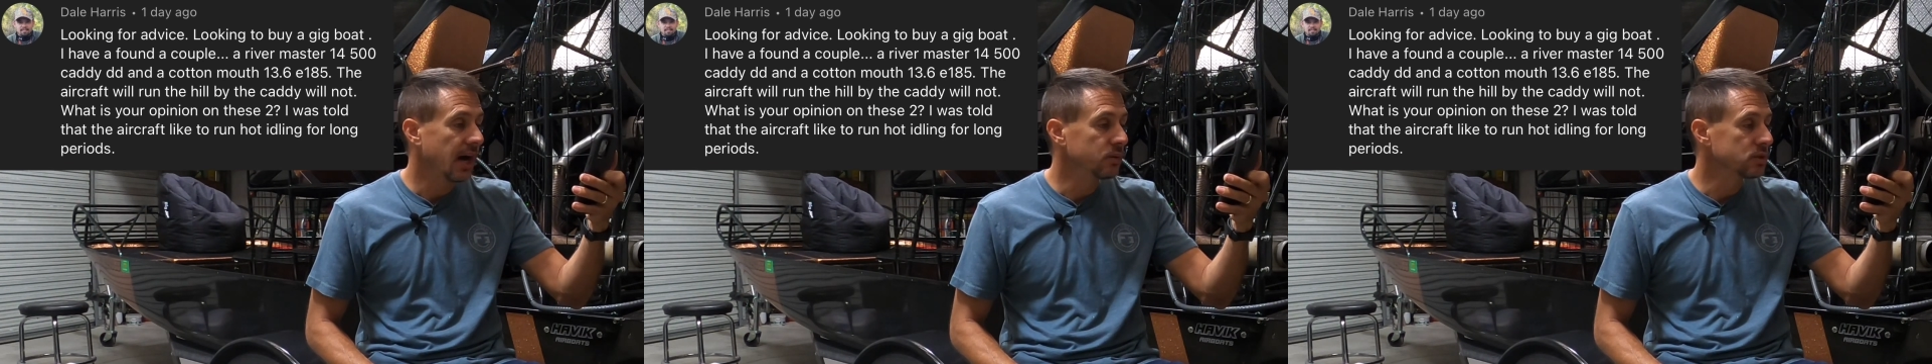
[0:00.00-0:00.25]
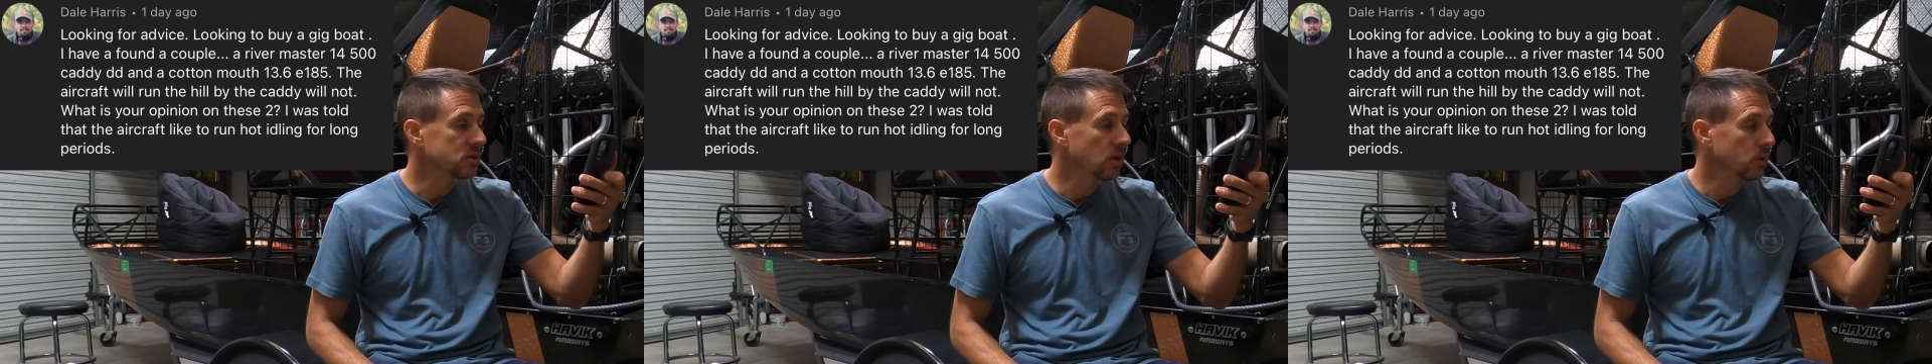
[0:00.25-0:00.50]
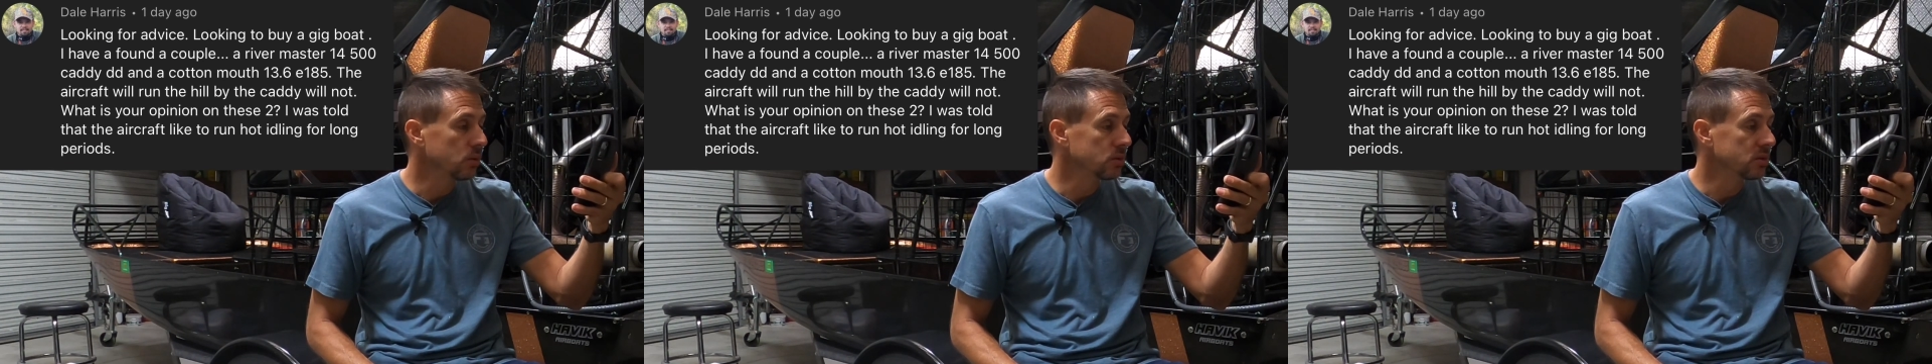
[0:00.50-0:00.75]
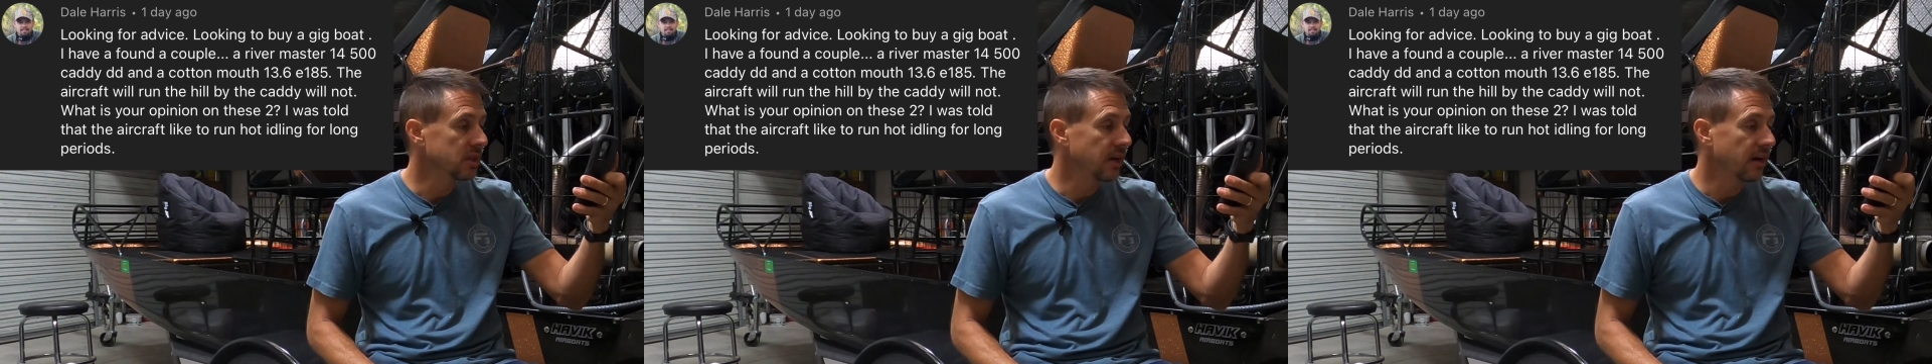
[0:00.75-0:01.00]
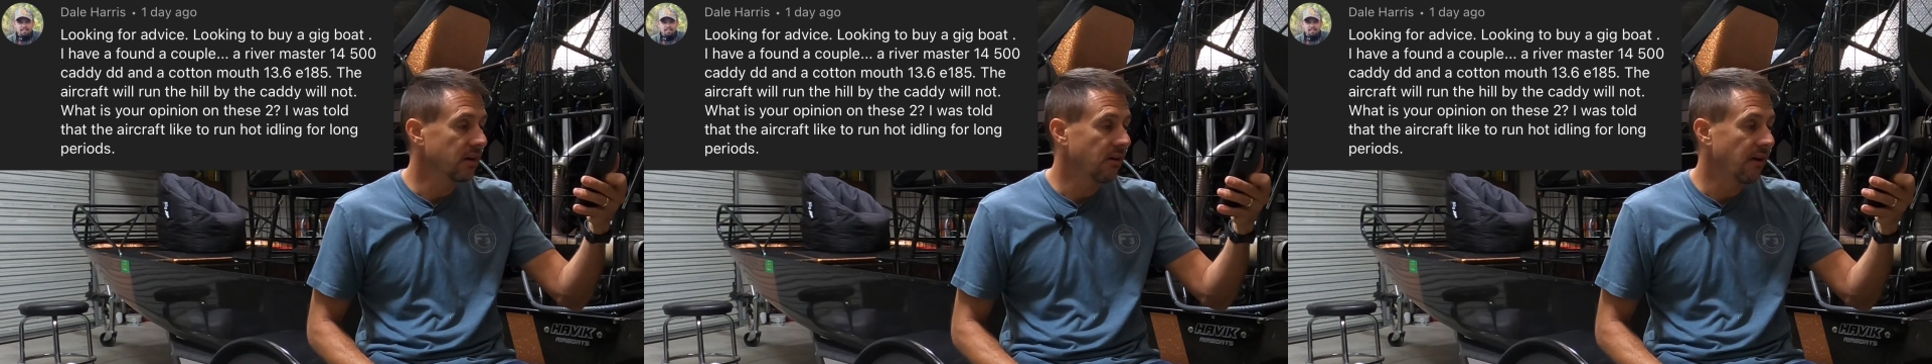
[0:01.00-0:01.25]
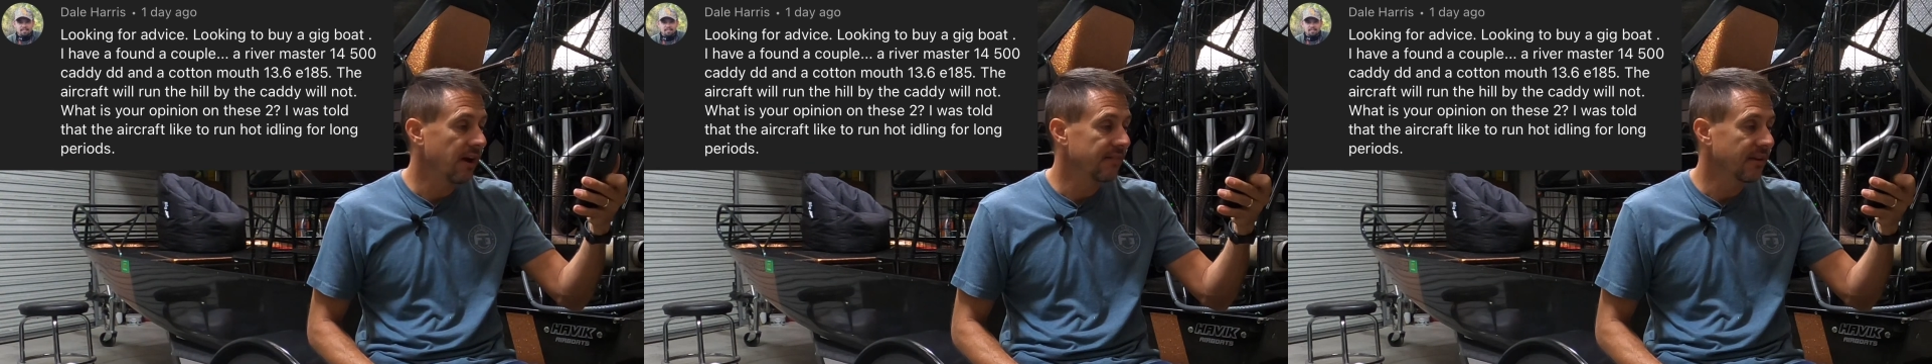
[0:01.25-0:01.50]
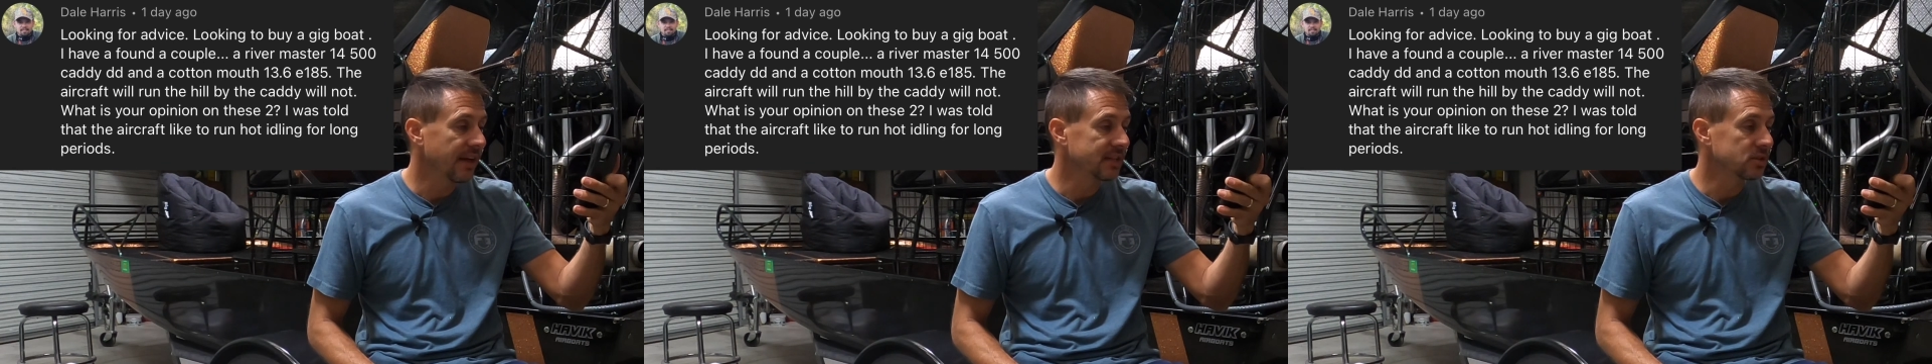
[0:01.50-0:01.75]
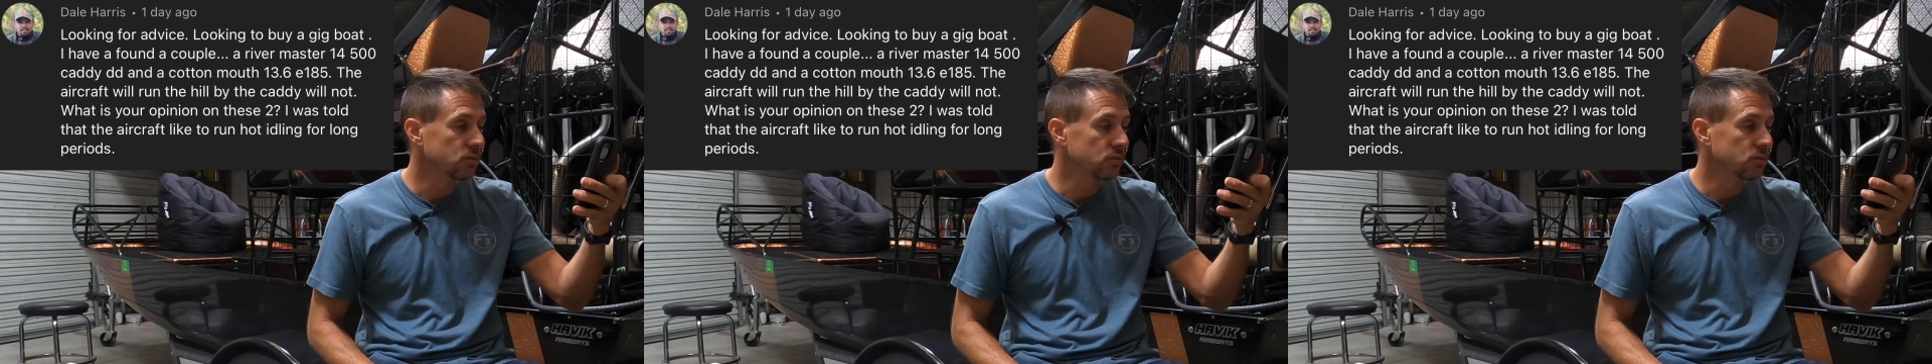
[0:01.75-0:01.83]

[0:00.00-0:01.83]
was told the aircraft likes